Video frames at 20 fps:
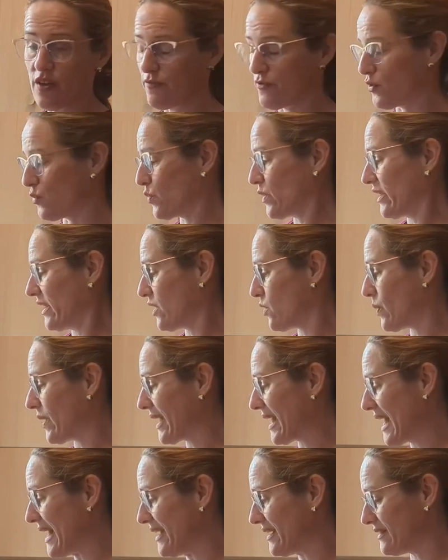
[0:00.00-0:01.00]
for really
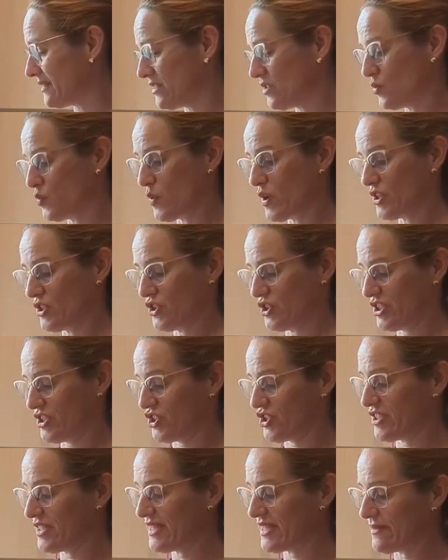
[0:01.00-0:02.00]
quick hand wash
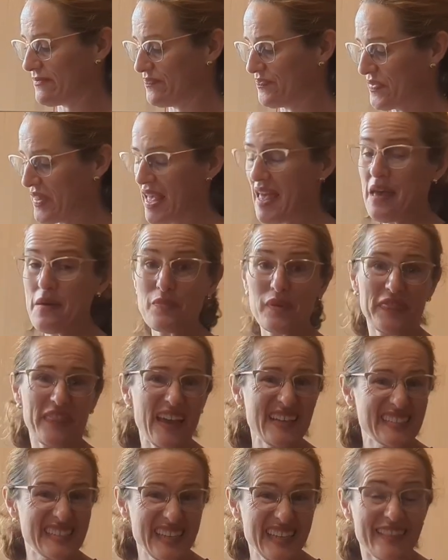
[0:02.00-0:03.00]
dishes. But
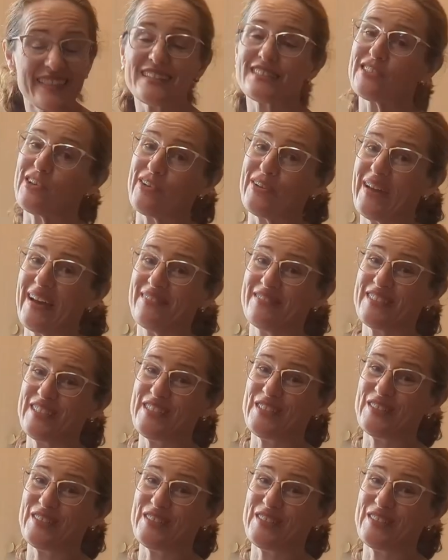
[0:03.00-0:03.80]
that's it. That's all you have to